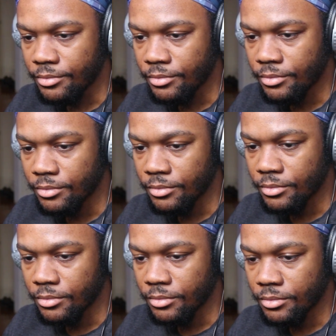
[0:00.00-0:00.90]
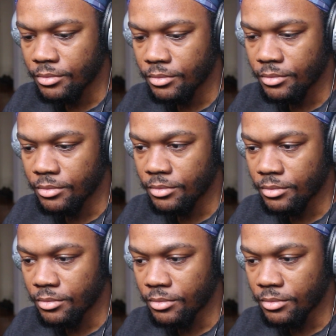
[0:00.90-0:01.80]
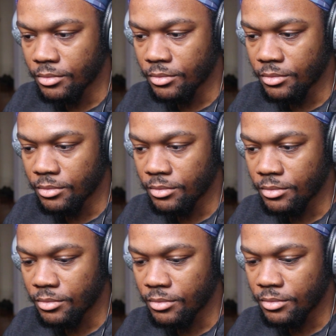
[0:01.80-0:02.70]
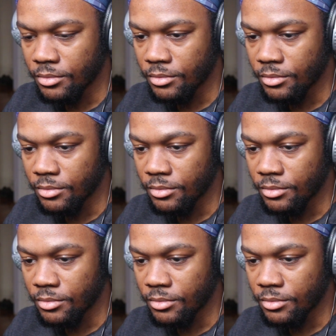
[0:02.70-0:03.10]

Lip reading: (silence)